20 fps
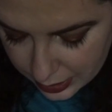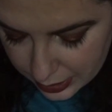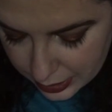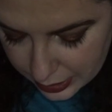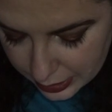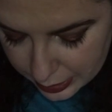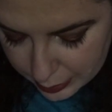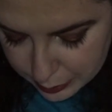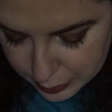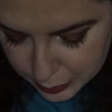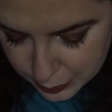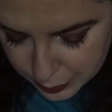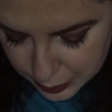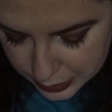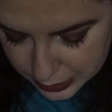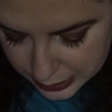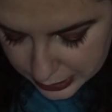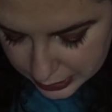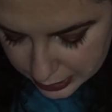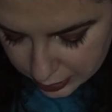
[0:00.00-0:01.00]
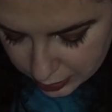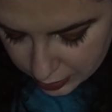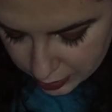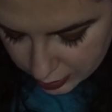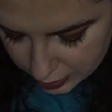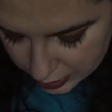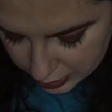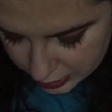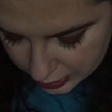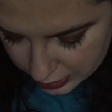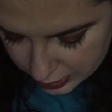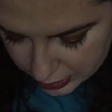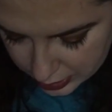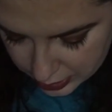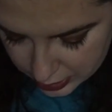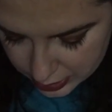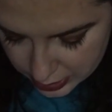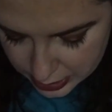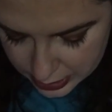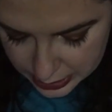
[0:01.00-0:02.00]
I was working on
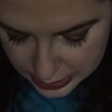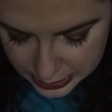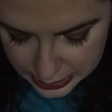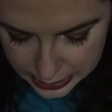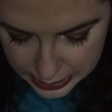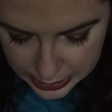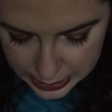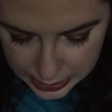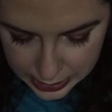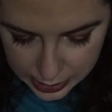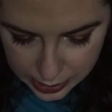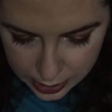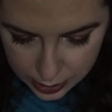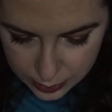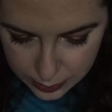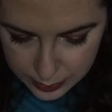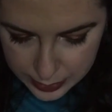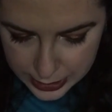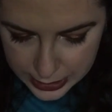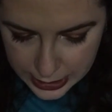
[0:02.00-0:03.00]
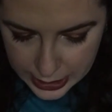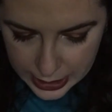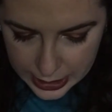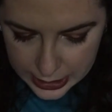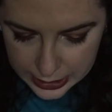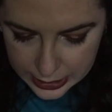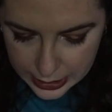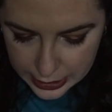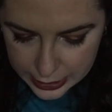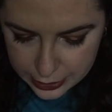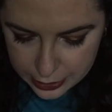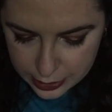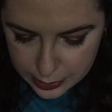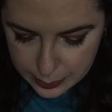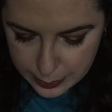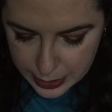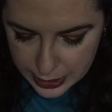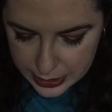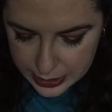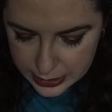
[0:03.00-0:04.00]
the Urban Decay
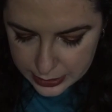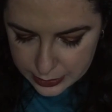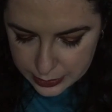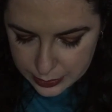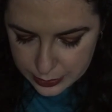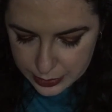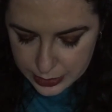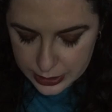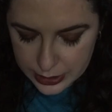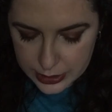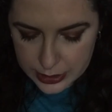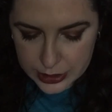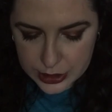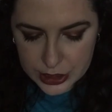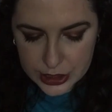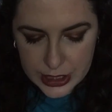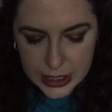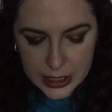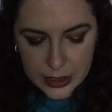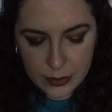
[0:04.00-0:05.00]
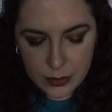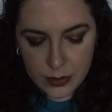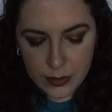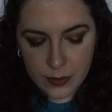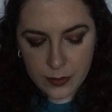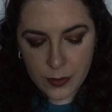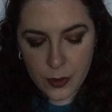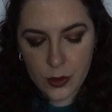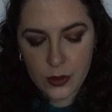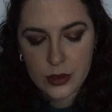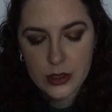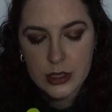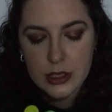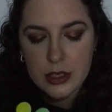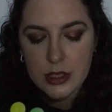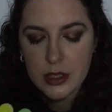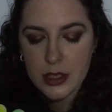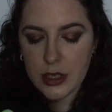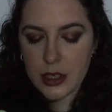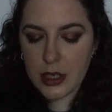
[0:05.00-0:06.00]
Electric palette. I was working on the shade
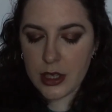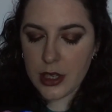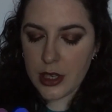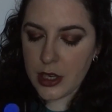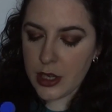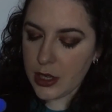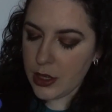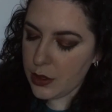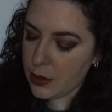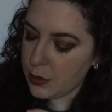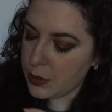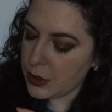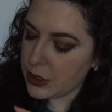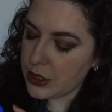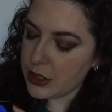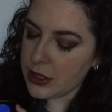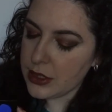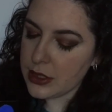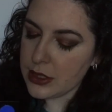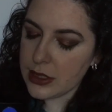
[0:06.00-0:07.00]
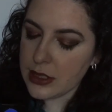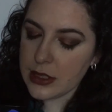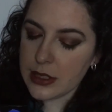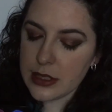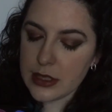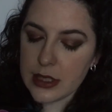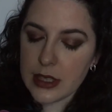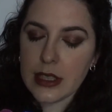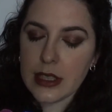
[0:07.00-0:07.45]
Revolt, which is this